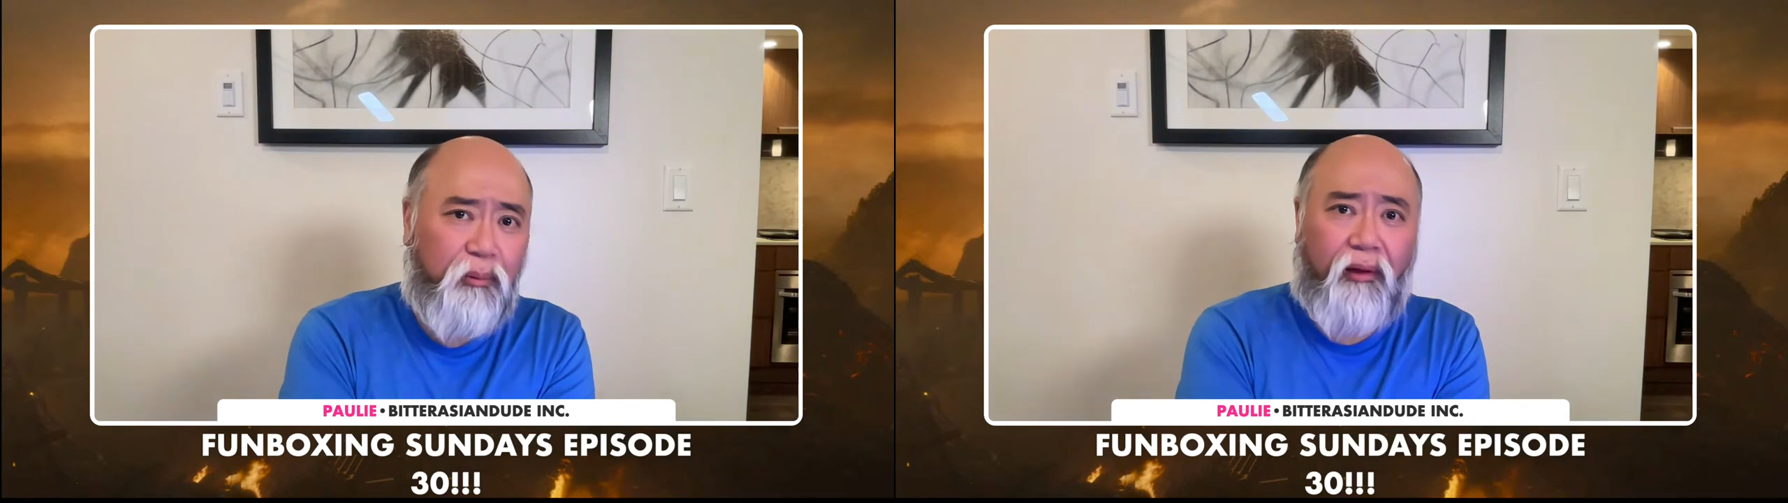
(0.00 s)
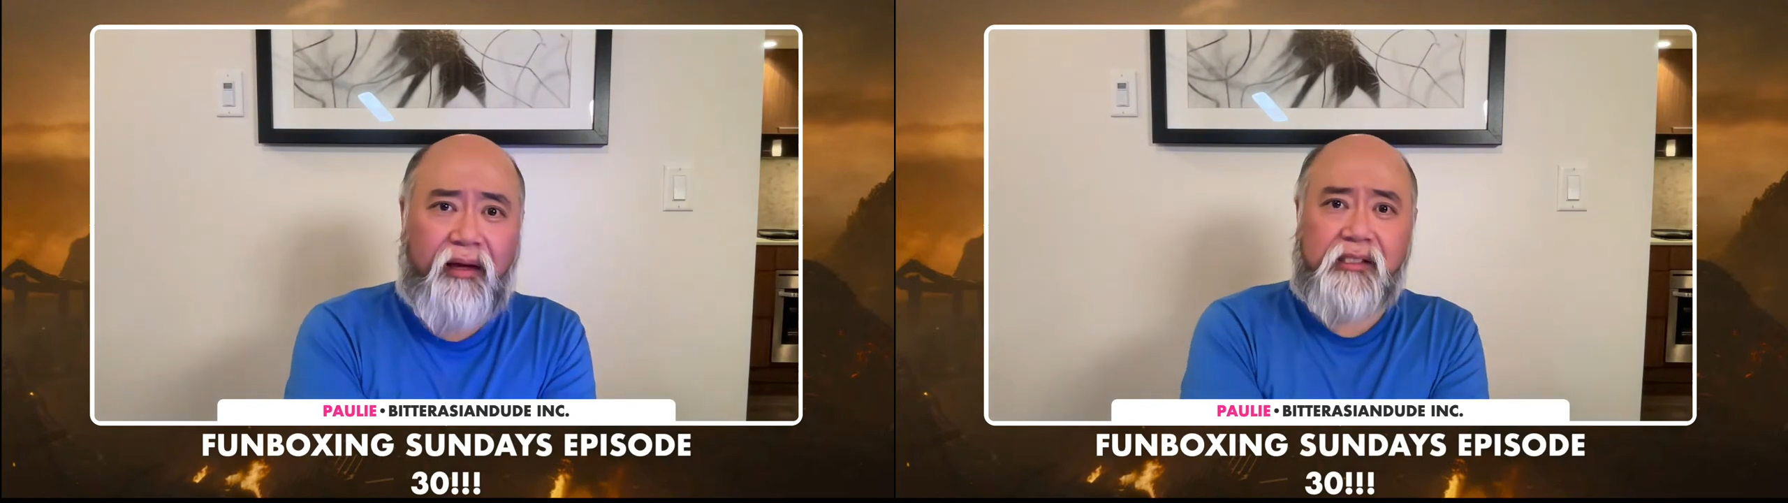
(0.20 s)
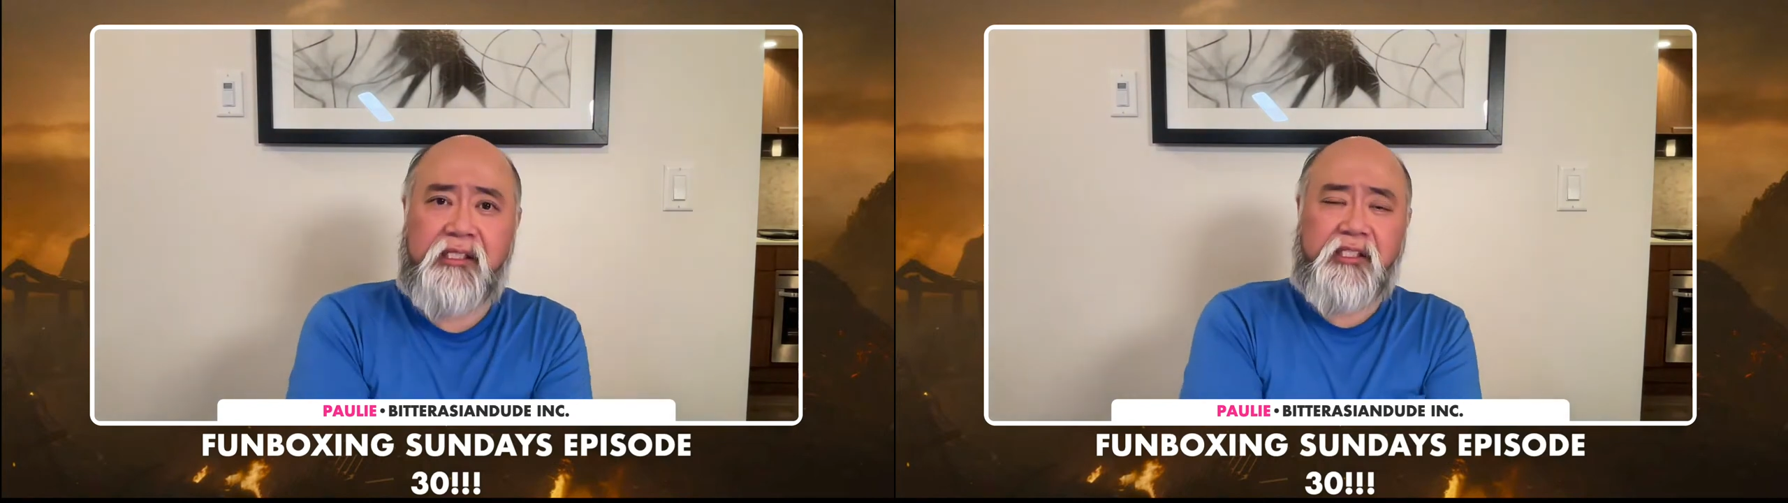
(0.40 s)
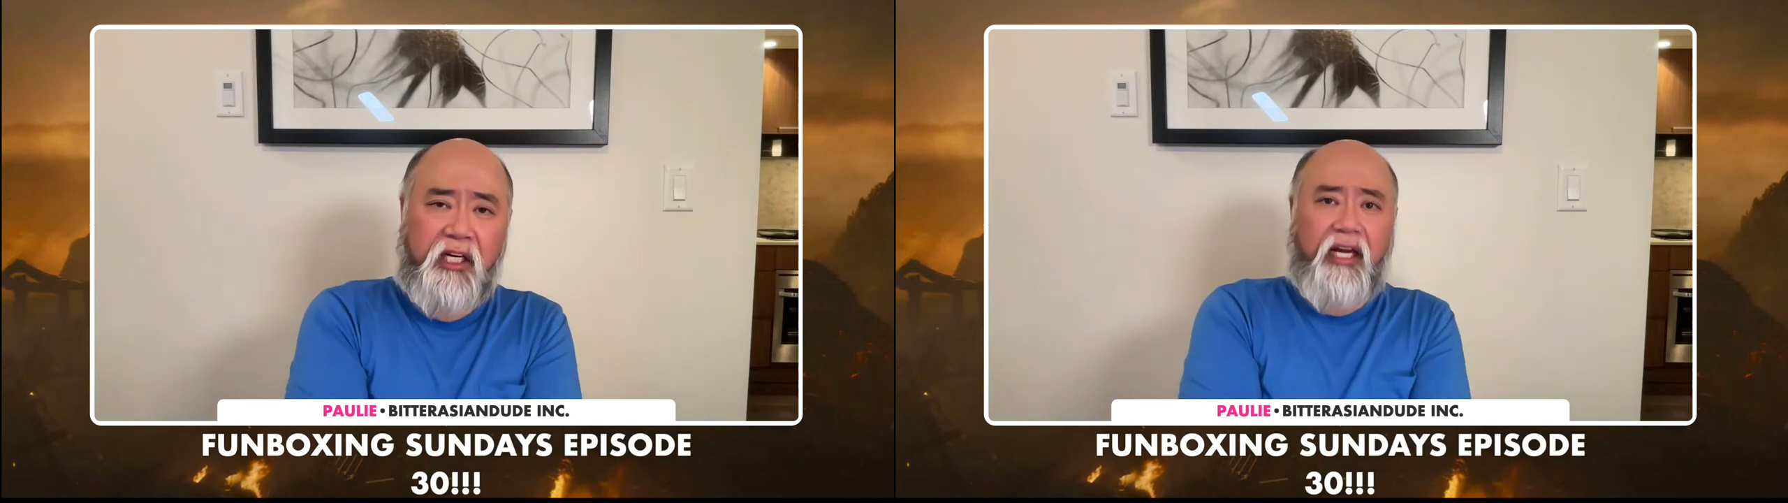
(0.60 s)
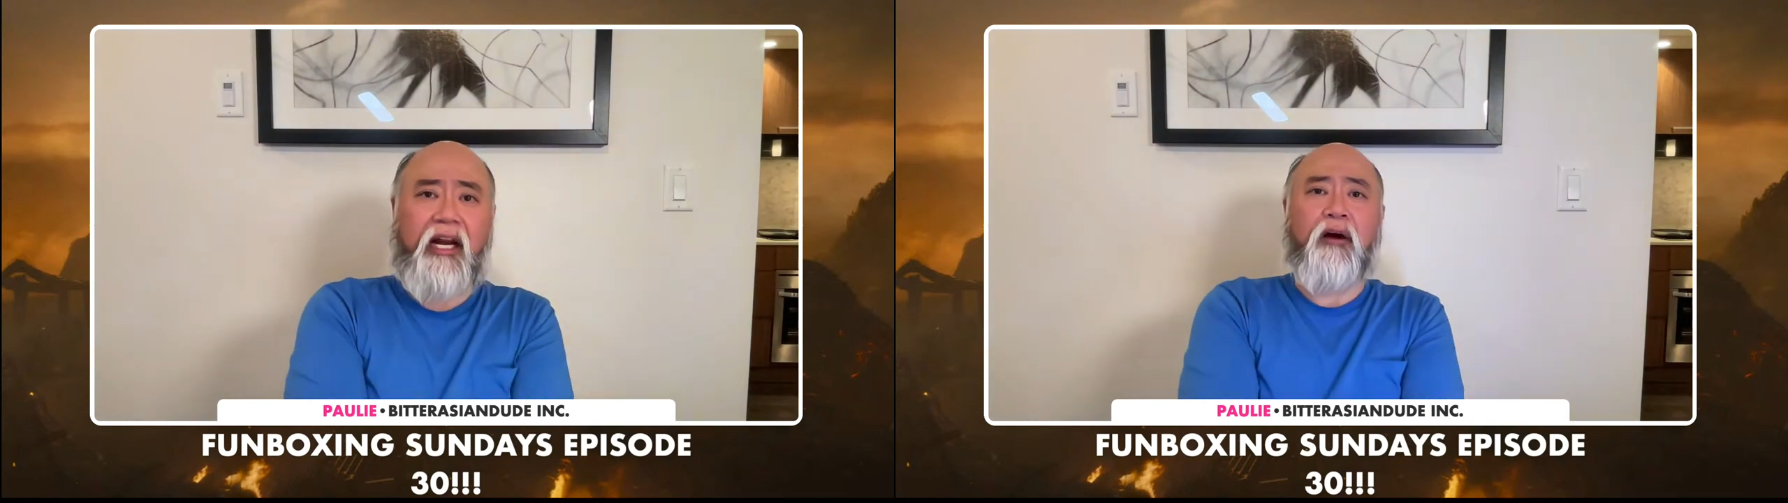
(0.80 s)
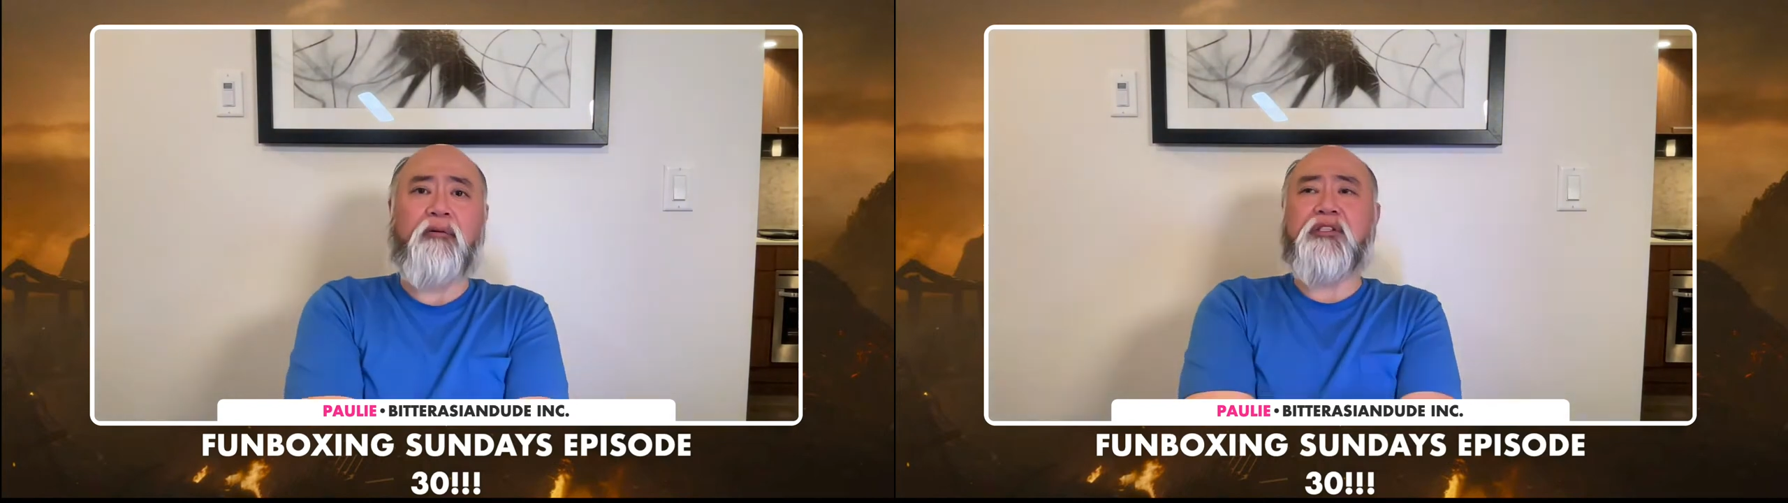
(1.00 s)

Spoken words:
Plus. Check it out.